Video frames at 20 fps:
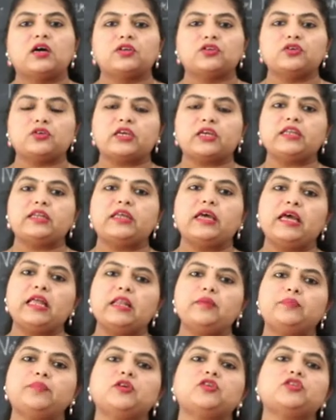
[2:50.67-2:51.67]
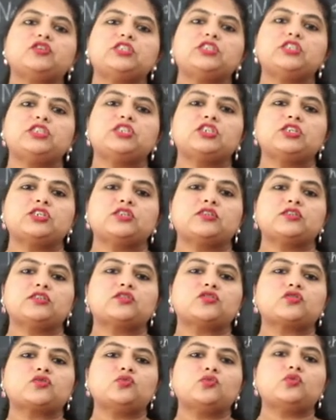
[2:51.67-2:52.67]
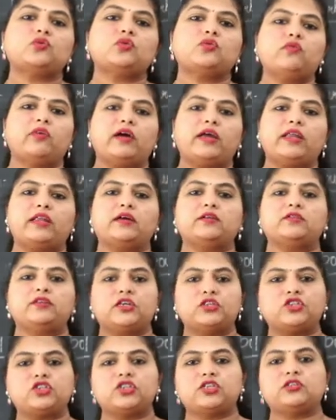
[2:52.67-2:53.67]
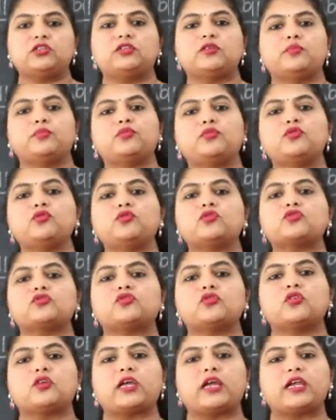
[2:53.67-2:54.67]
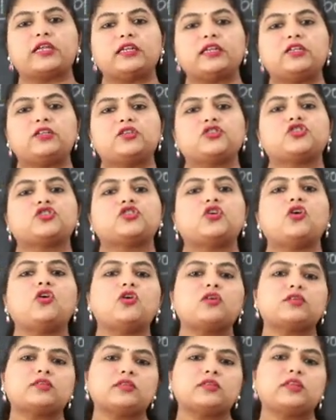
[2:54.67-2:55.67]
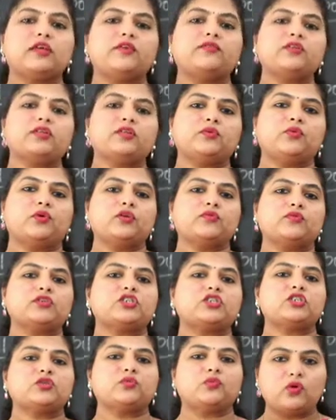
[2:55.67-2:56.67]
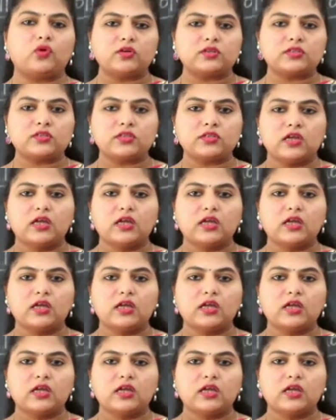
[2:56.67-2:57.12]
You can help your teachers in the school while arranging the books or getting the chalks and everything, whatever she wants.